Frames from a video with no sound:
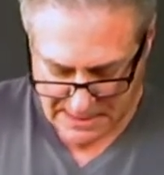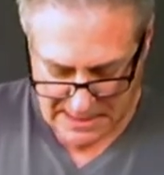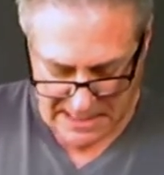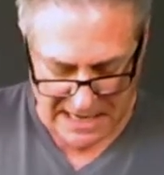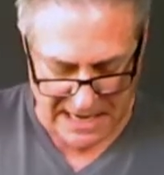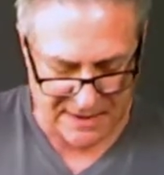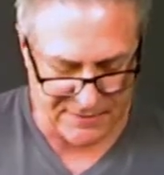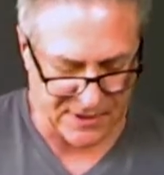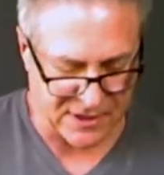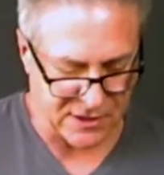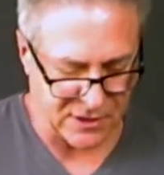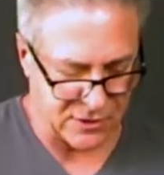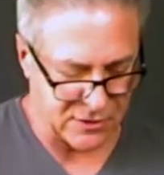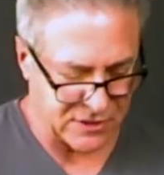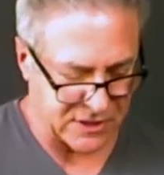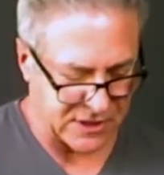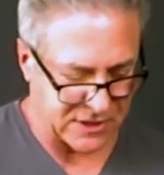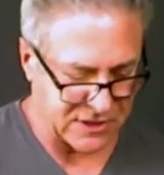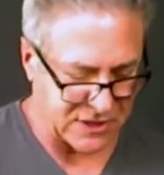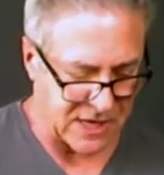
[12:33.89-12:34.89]
I even
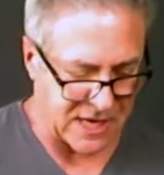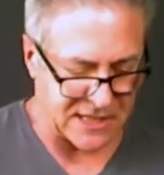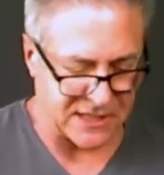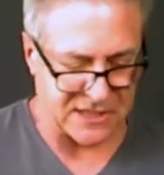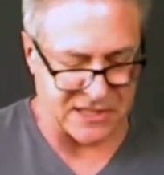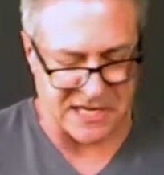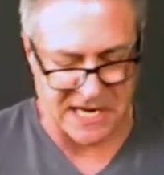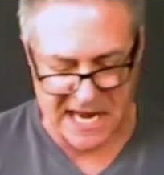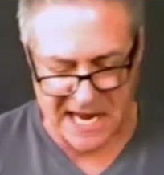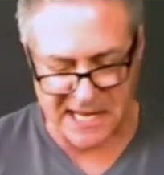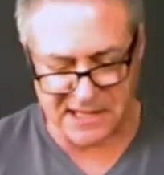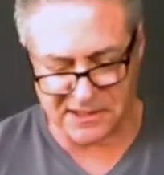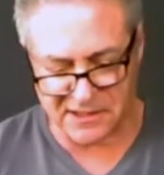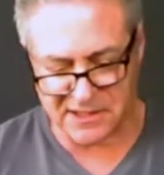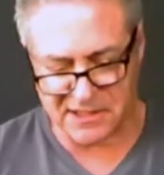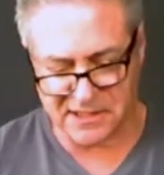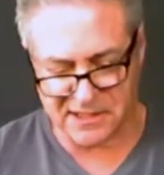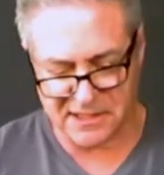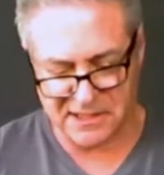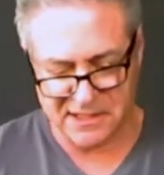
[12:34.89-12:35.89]
use this on
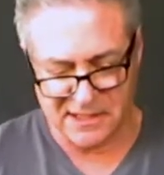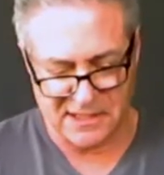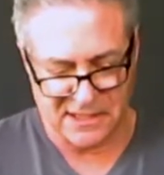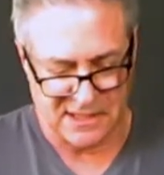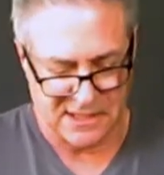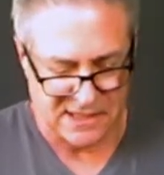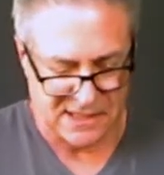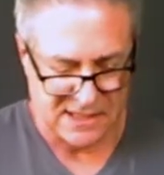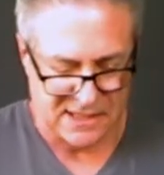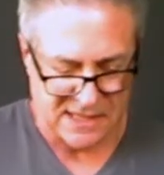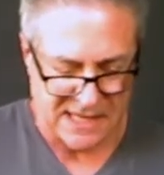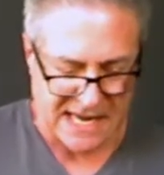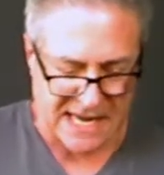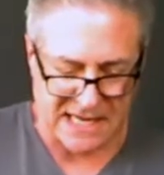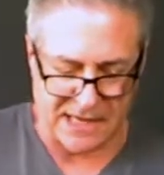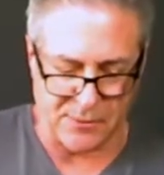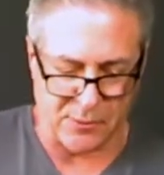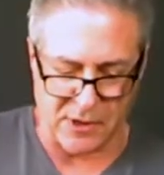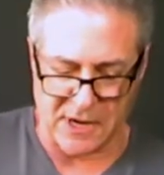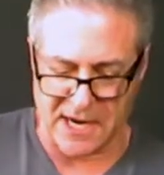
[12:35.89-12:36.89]
tents,
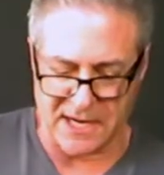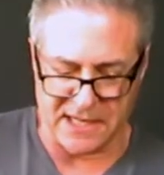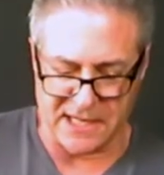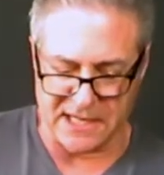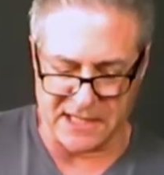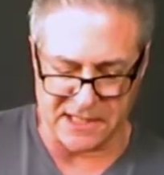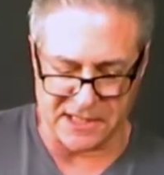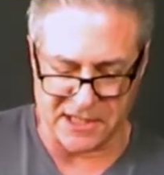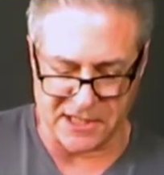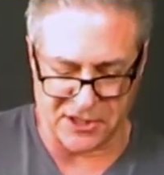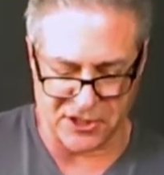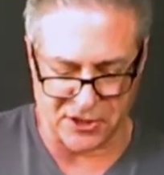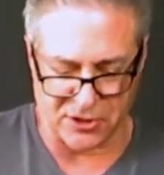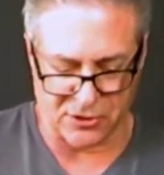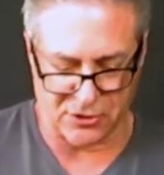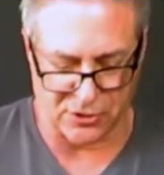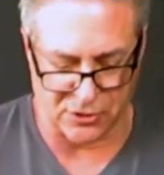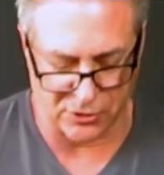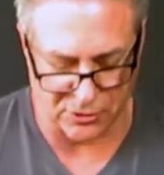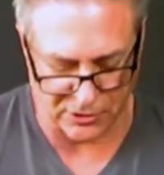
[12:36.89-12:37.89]
anywhere I need additional
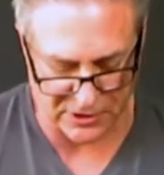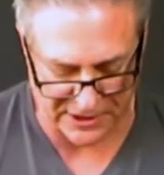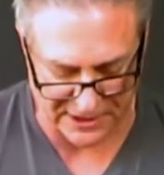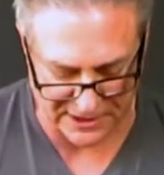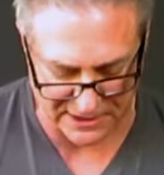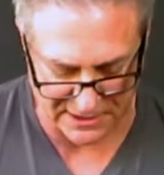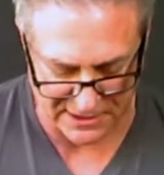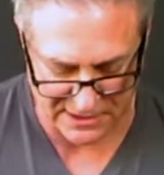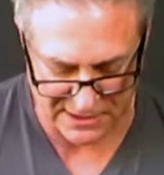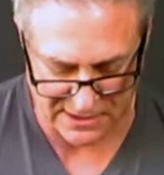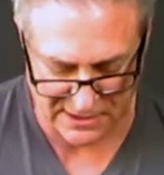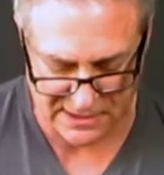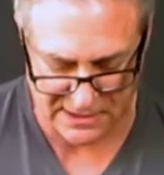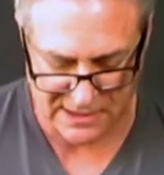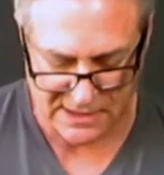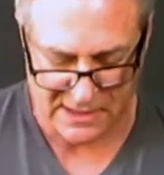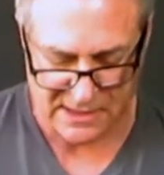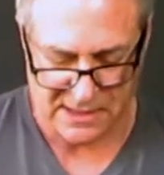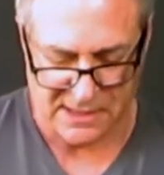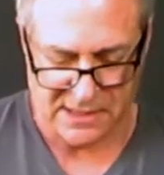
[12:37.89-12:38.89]
cooling.
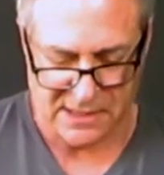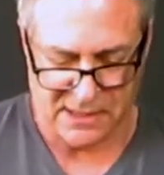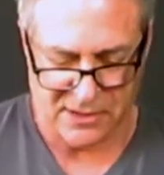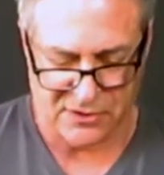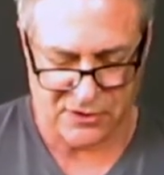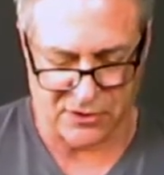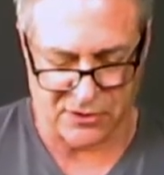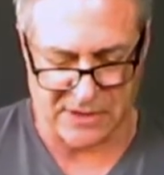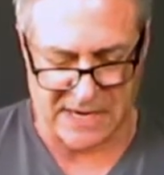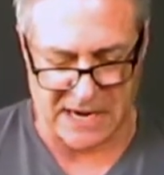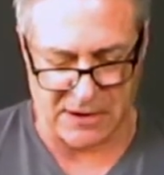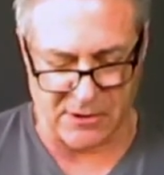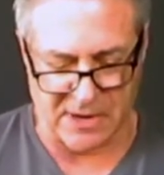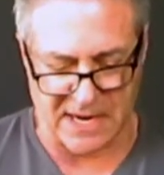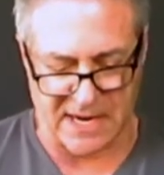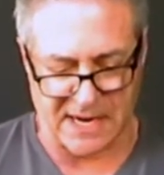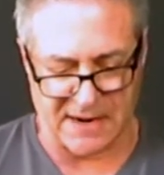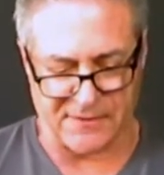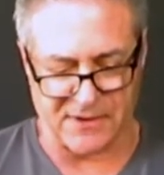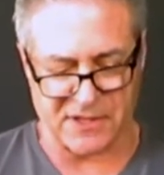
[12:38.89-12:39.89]
So now I
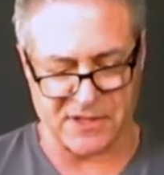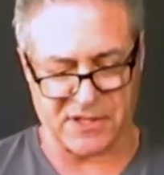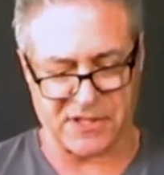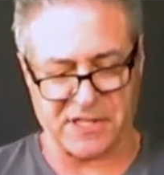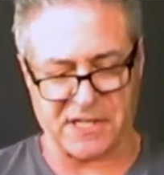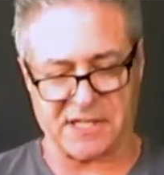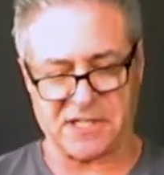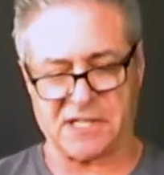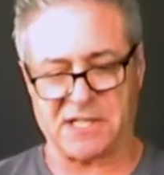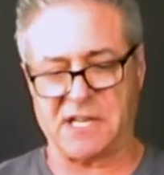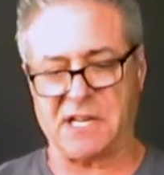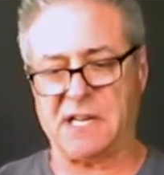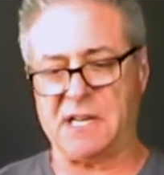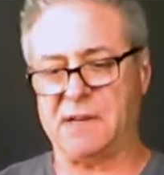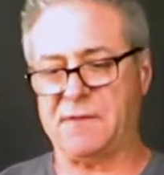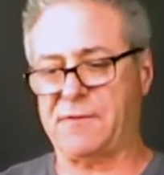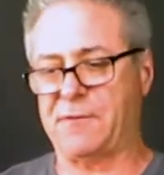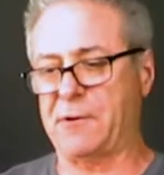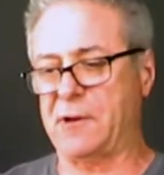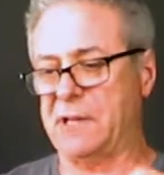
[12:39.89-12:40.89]
have a
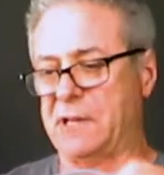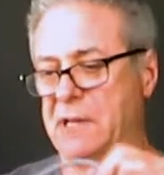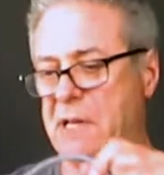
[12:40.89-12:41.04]
16-foot